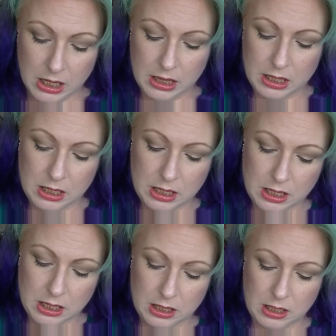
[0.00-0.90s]
The
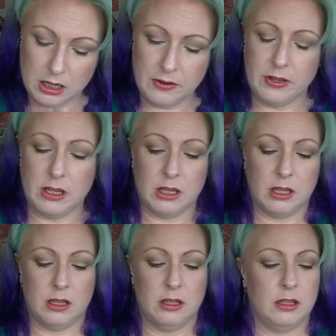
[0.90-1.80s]

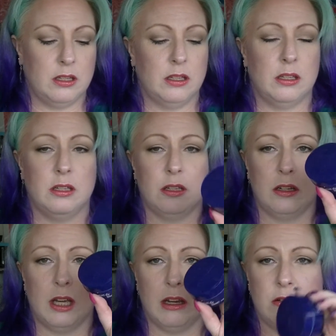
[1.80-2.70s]
Nivea
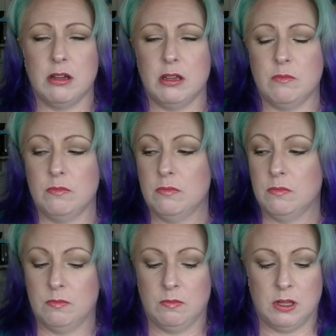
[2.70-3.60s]
Night Cream.
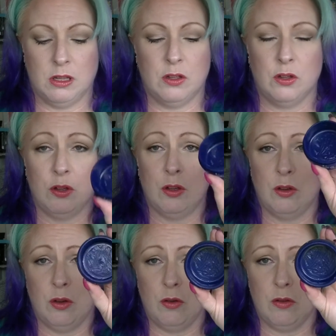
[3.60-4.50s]

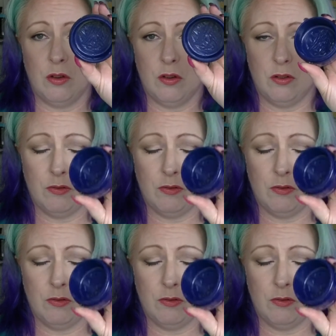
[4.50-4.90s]
All gone.